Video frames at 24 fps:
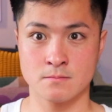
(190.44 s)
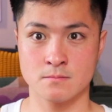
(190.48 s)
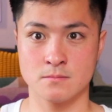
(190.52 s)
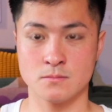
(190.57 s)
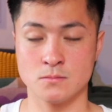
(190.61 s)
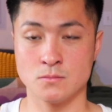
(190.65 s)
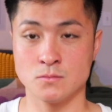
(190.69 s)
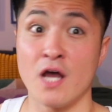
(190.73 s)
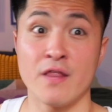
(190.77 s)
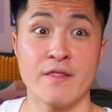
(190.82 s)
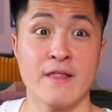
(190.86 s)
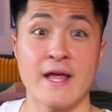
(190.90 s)

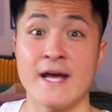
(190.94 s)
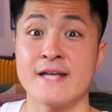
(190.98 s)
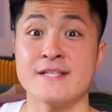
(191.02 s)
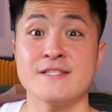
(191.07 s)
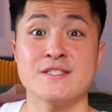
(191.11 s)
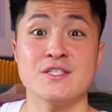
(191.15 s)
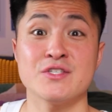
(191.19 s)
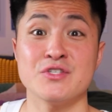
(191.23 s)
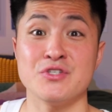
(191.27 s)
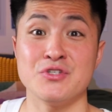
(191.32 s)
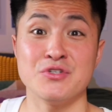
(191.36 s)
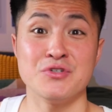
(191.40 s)

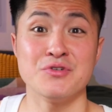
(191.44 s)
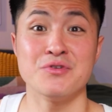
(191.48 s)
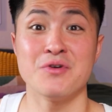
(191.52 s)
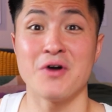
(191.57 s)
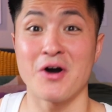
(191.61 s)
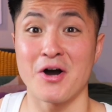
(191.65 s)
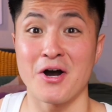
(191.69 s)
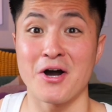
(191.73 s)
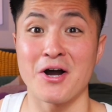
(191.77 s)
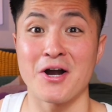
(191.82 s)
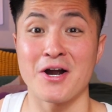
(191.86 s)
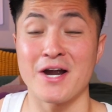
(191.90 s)
Unless you
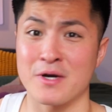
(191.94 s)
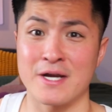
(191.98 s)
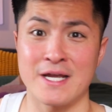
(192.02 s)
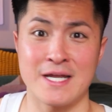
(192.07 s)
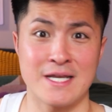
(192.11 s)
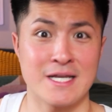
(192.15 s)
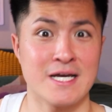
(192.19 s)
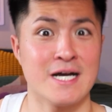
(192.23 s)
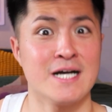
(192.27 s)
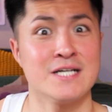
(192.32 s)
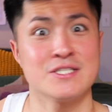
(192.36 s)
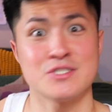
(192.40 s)
are
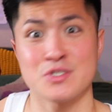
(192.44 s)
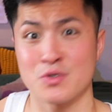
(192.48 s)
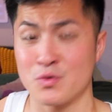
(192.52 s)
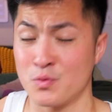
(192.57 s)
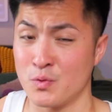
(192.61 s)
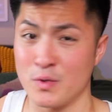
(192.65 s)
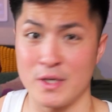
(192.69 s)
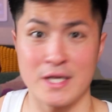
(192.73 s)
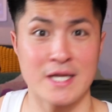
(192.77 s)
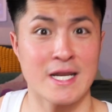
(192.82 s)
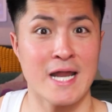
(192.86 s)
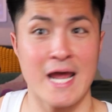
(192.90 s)
in a
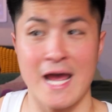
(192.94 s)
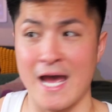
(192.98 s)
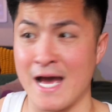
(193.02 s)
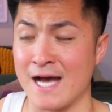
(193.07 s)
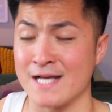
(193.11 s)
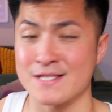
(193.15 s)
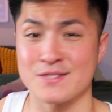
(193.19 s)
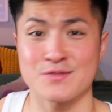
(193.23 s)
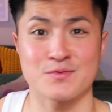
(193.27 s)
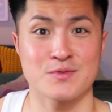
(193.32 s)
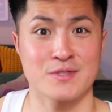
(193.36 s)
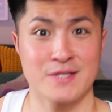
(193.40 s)

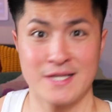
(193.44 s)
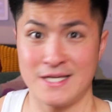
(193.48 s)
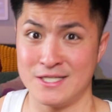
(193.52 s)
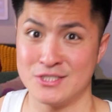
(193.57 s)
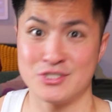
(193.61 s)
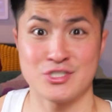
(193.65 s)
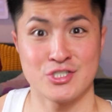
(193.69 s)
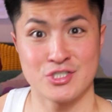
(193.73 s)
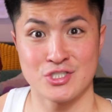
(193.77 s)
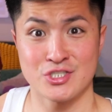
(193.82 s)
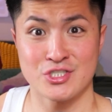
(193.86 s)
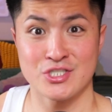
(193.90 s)
twin-ass
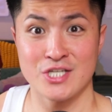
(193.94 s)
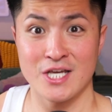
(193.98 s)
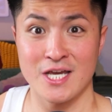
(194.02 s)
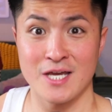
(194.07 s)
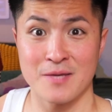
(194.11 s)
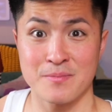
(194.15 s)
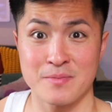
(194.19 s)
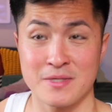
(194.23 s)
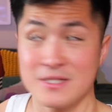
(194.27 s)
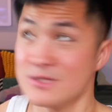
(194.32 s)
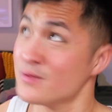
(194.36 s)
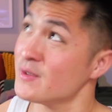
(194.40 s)

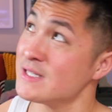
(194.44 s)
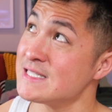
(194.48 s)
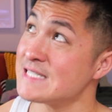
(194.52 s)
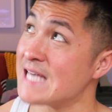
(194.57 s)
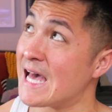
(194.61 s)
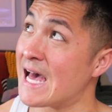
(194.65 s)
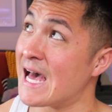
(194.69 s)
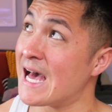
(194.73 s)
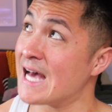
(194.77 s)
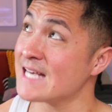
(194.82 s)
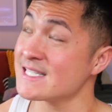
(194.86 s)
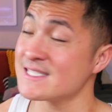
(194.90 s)
relationship,
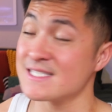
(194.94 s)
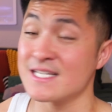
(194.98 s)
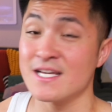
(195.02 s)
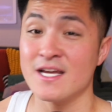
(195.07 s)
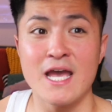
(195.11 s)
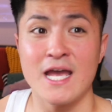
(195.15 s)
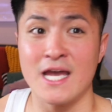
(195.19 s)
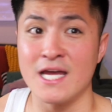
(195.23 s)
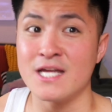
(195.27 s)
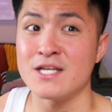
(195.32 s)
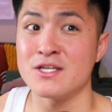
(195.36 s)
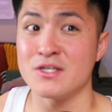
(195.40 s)
twincest,
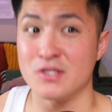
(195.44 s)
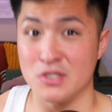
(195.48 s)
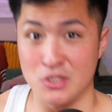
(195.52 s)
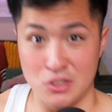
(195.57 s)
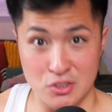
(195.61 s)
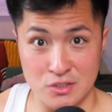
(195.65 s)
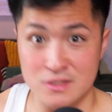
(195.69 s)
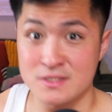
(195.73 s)
and you're